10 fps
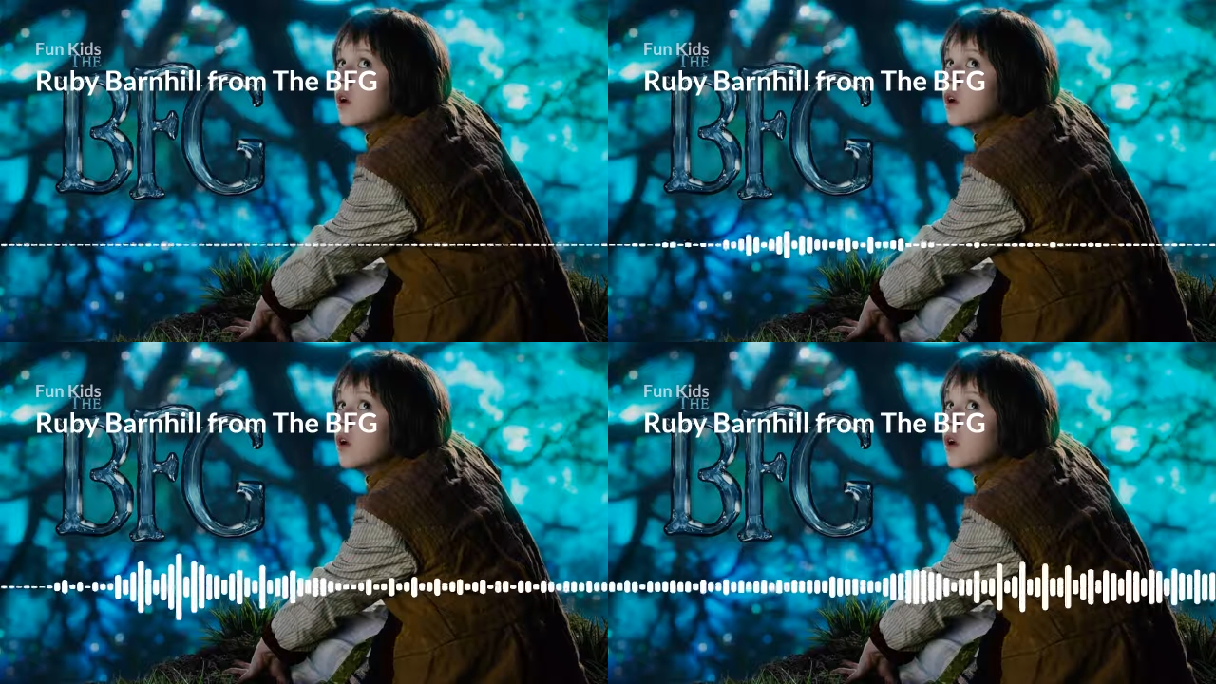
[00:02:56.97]

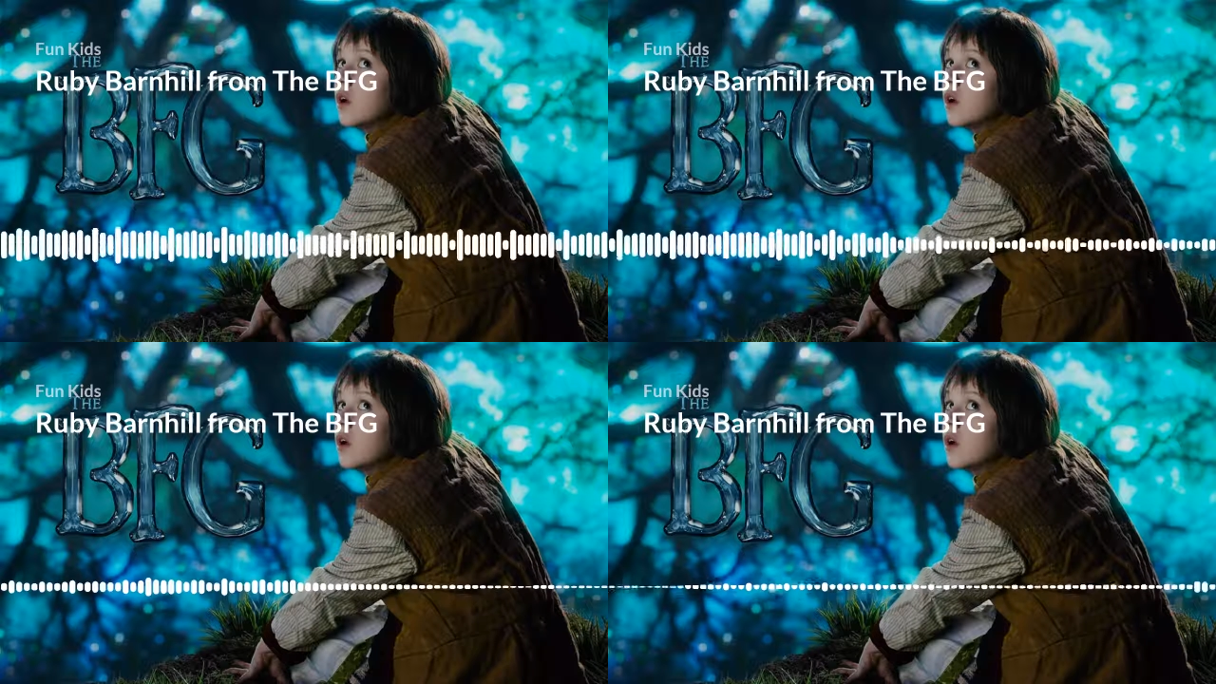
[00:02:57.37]

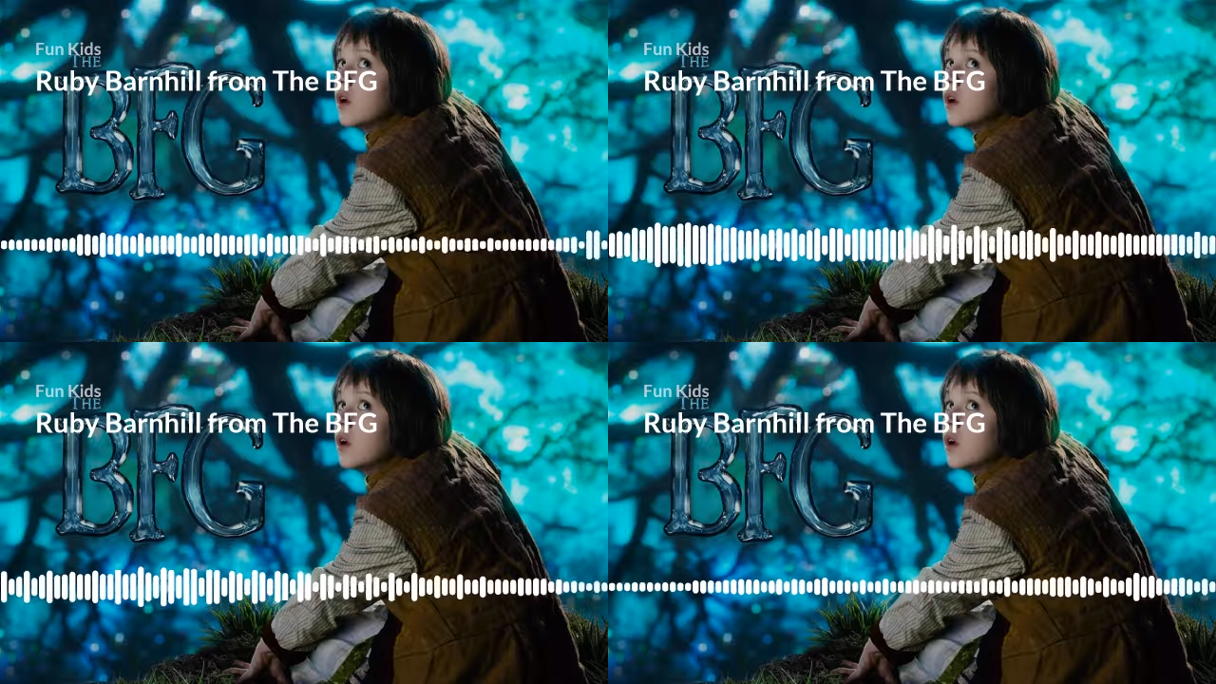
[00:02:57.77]

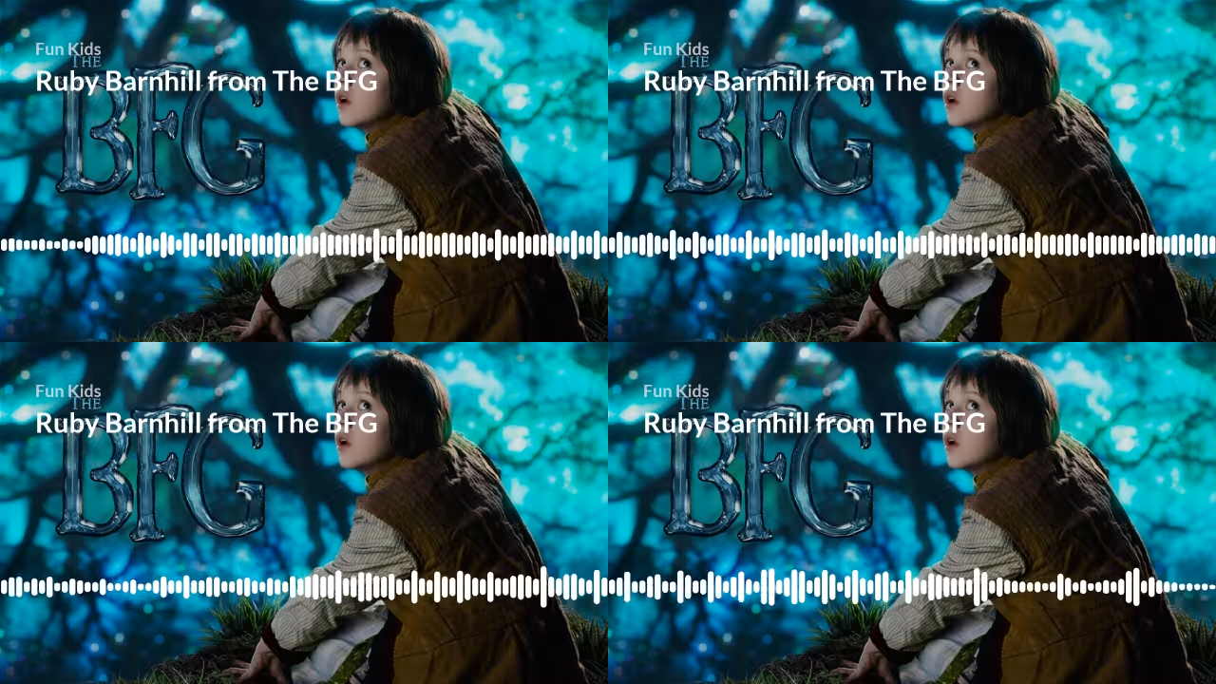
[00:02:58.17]

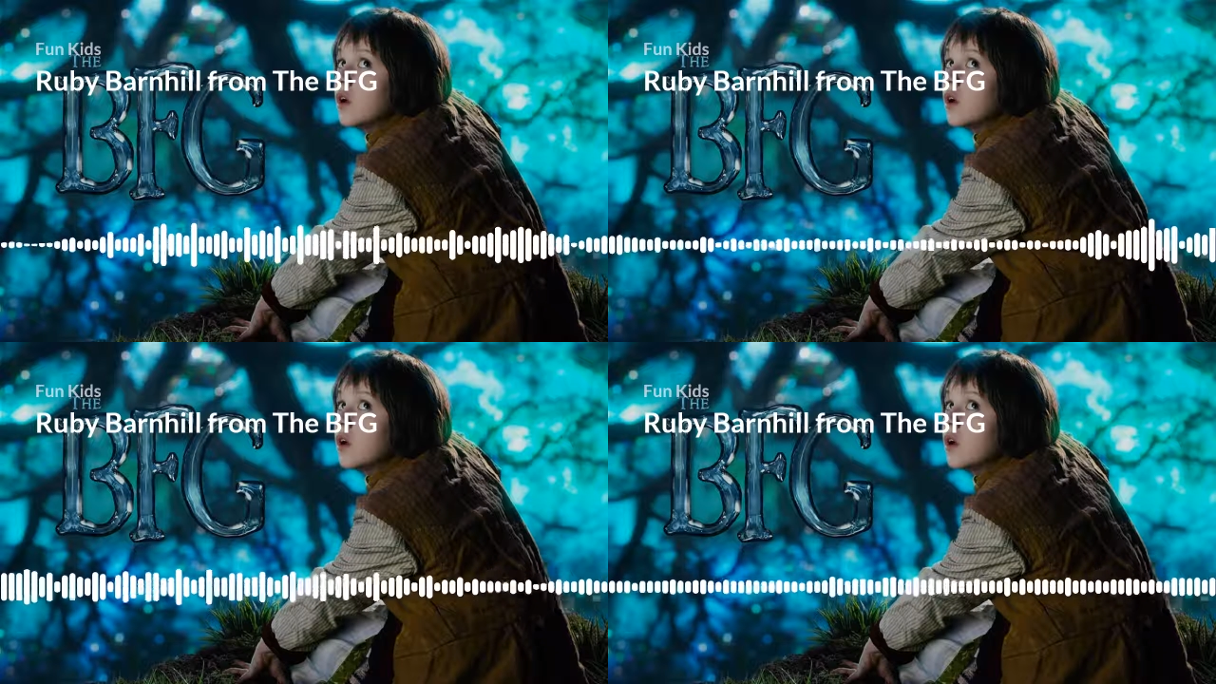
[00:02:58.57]

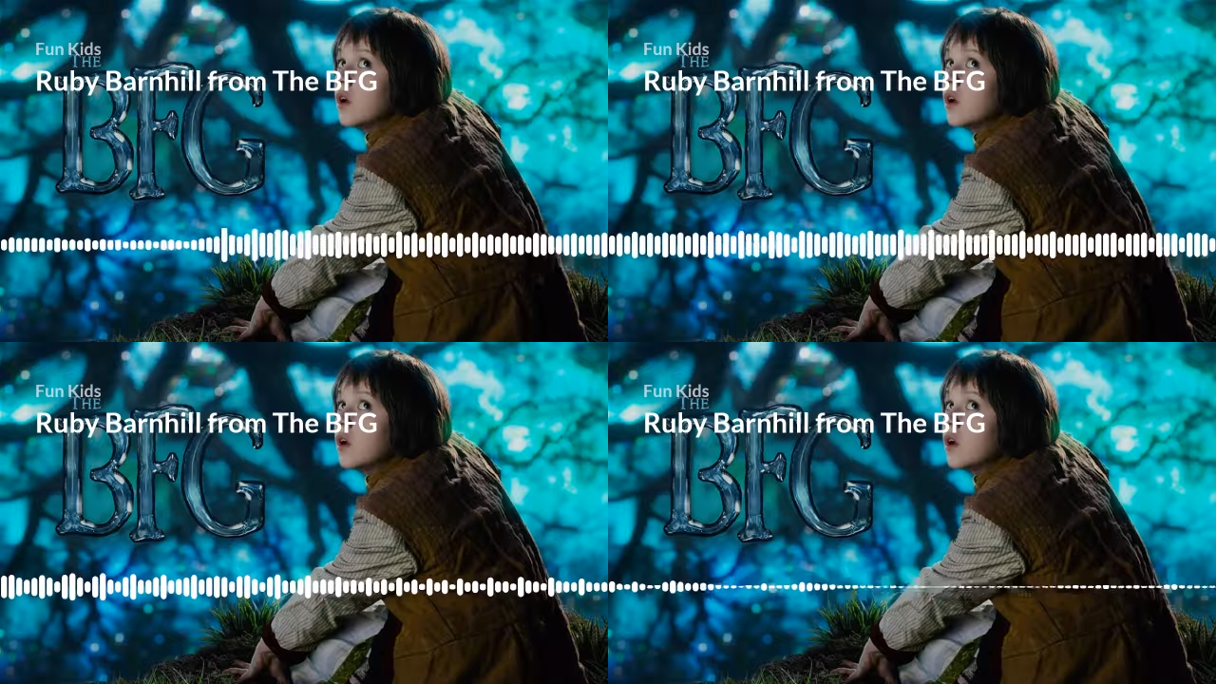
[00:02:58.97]

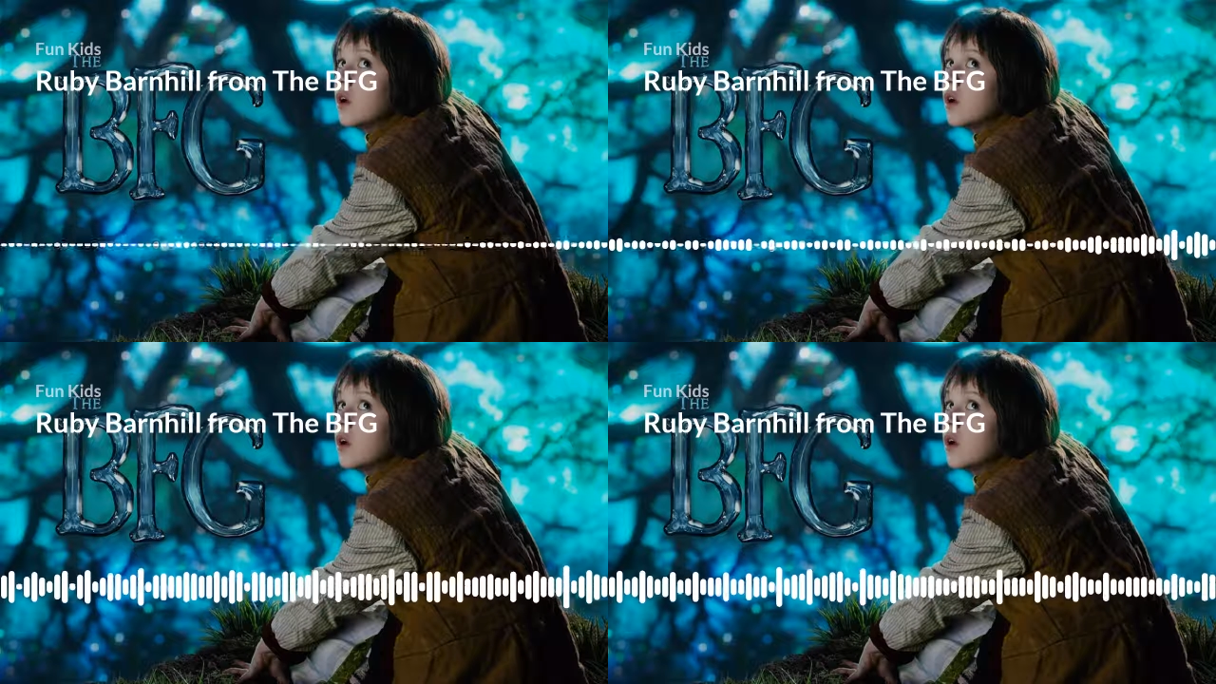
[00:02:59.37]

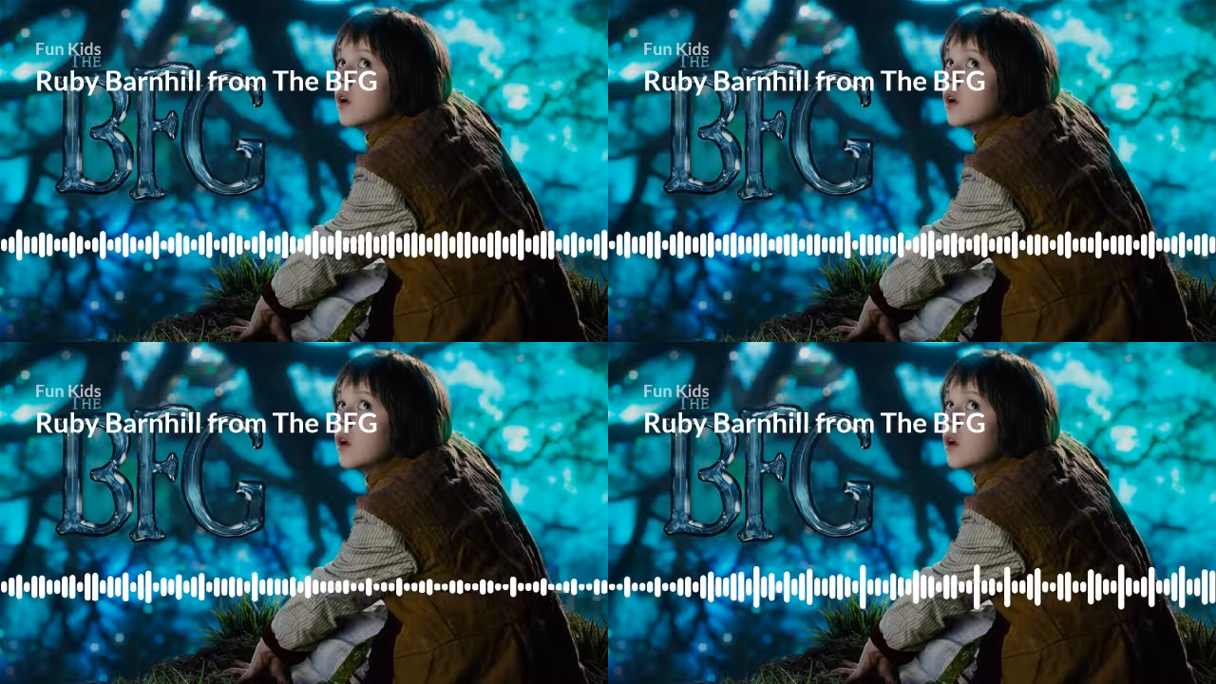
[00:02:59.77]

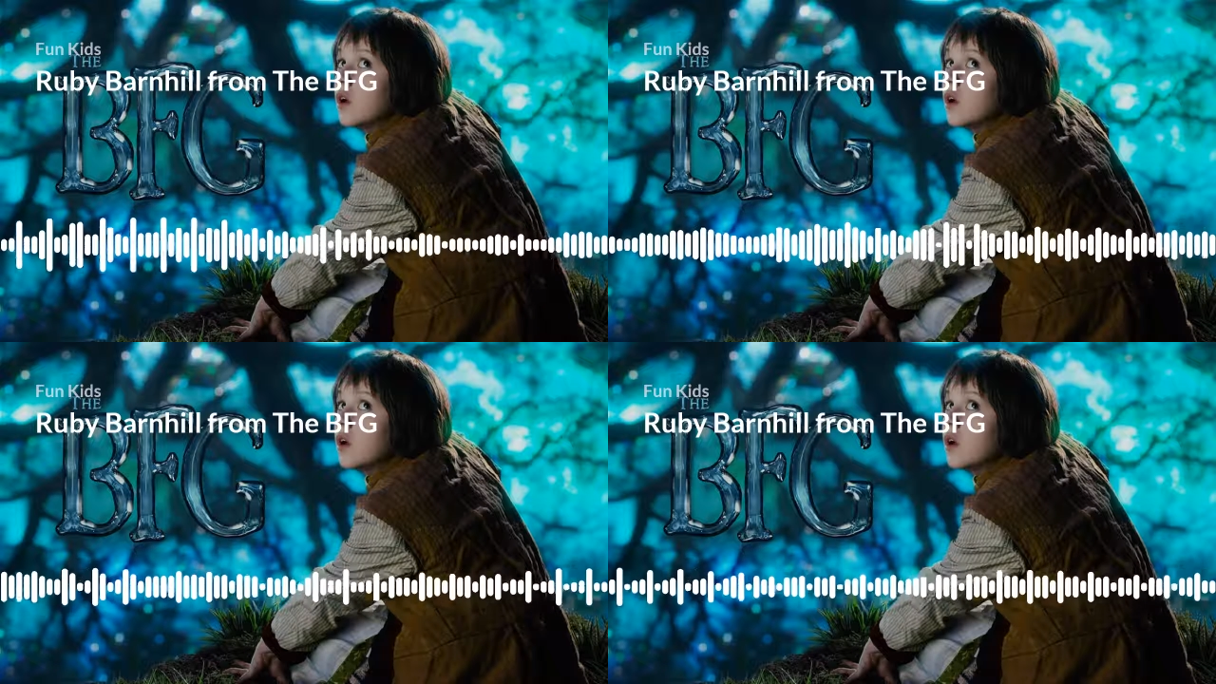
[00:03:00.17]

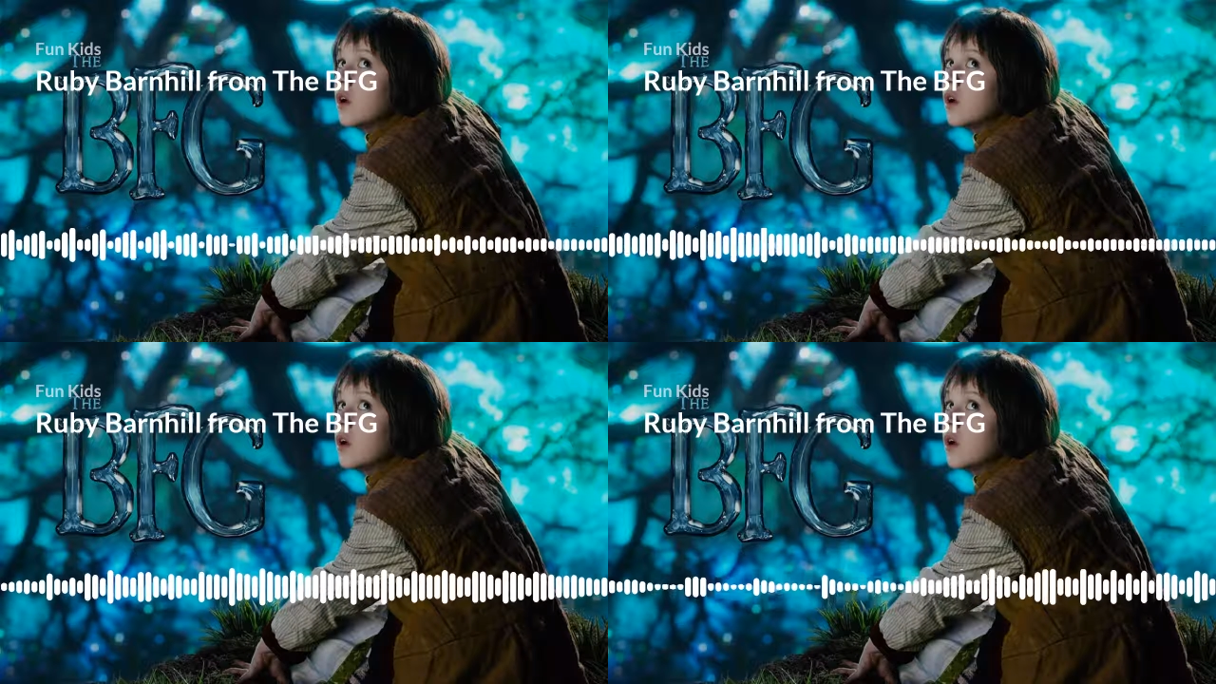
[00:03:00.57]
The face doesn't move, so there is nothing to read.